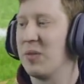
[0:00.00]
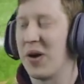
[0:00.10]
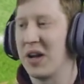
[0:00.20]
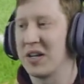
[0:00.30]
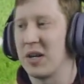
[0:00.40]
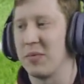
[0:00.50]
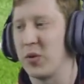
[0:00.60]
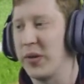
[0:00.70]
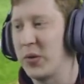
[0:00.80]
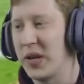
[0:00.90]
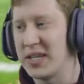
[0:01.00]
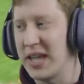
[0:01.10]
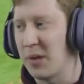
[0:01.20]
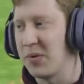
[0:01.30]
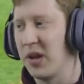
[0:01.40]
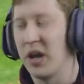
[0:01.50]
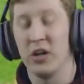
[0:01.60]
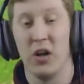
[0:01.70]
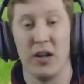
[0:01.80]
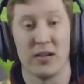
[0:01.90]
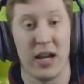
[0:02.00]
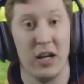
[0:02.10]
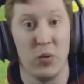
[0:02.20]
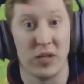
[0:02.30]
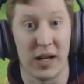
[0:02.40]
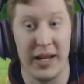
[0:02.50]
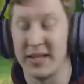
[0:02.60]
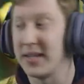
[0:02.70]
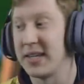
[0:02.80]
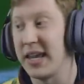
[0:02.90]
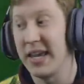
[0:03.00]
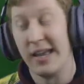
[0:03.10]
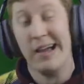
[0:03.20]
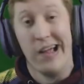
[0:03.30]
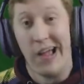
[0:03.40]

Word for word: the partnership between Kwesi Appiah and Lyle Taylor was clear to see.